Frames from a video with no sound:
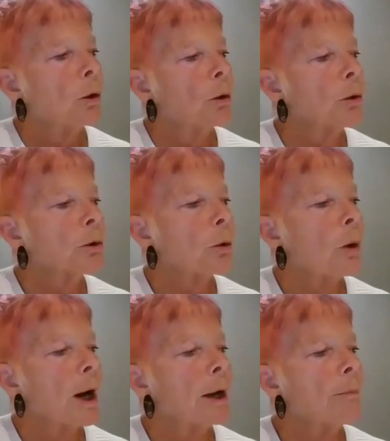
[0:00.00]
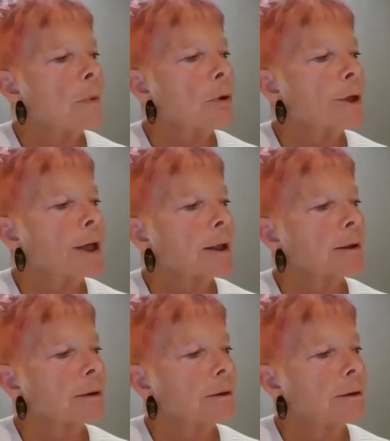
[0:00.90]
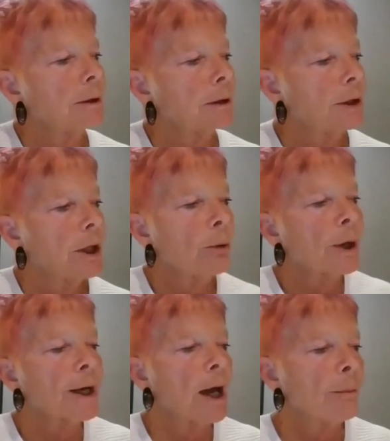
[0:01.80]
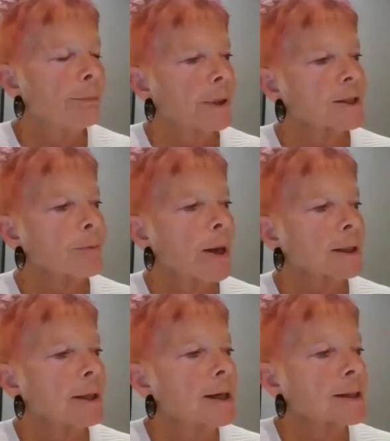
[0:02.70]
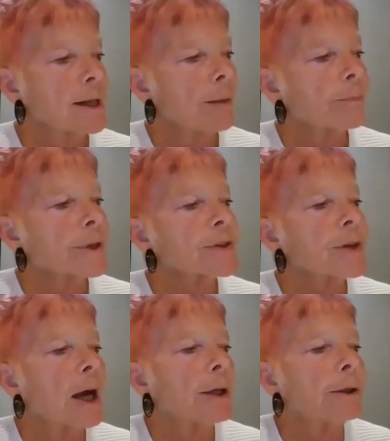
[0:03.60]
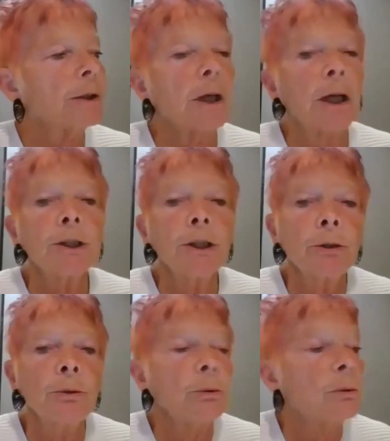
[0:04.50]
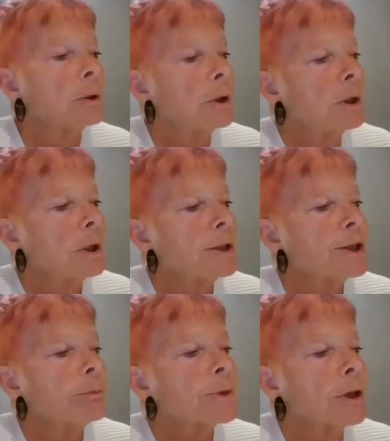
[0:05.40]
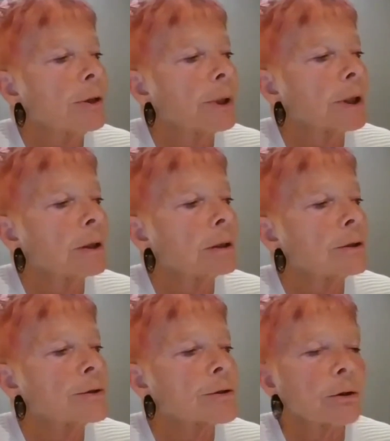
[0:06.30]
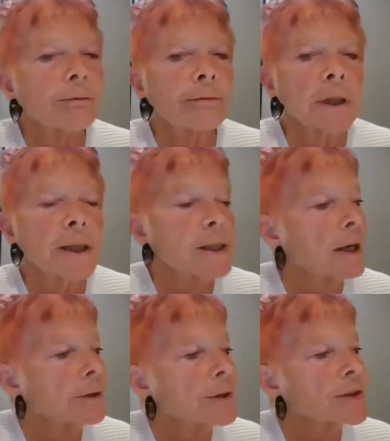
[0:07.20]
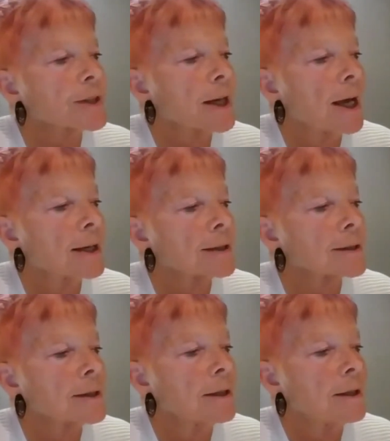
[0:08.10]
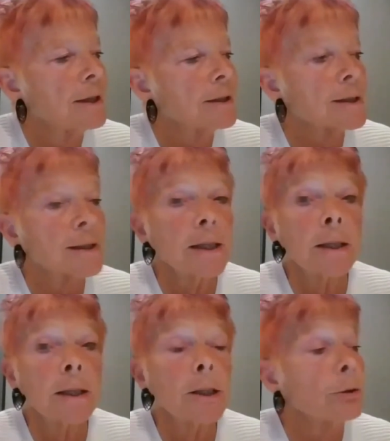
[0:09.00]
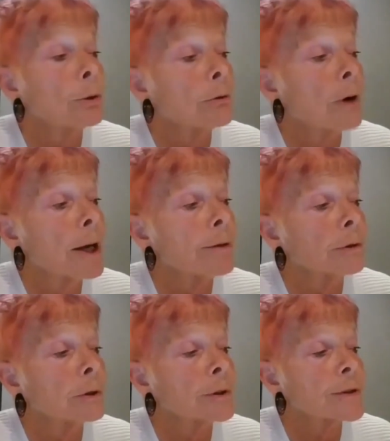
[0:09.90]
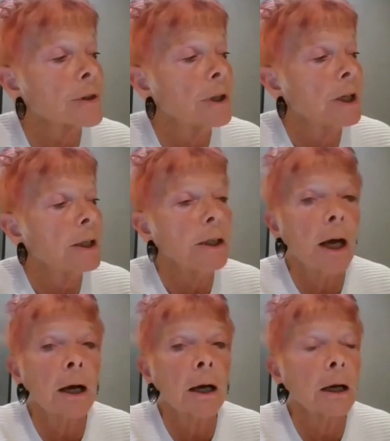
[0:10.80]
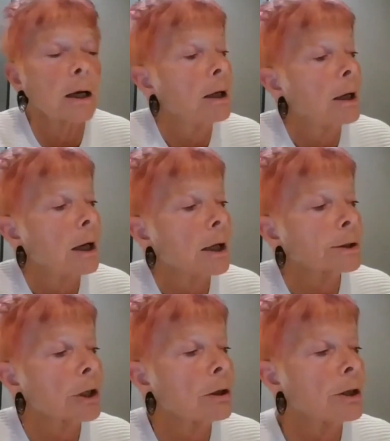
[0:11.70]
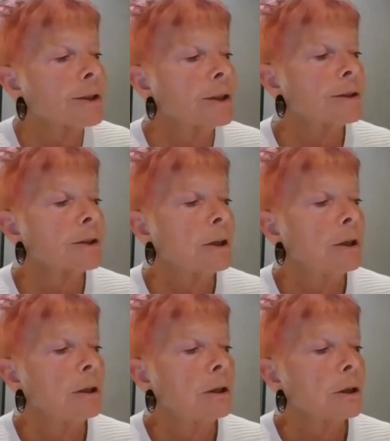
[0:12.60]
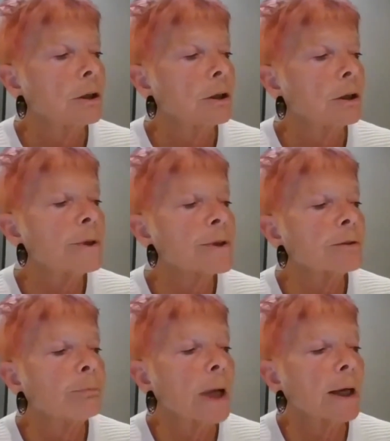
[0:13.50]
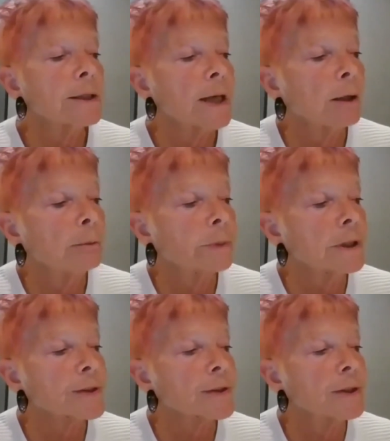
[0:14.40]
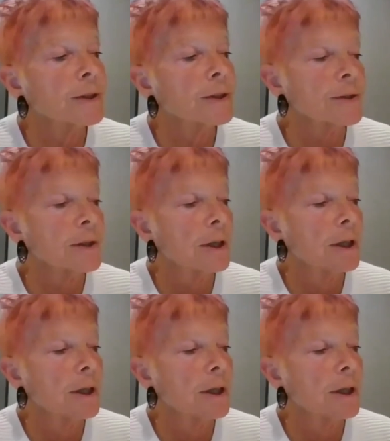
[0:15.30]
All quiet morning, no one up except the sun and you, tiptoeing softly down the stairs to see the new arrivals, young, unguarded, commas of blind helplessness,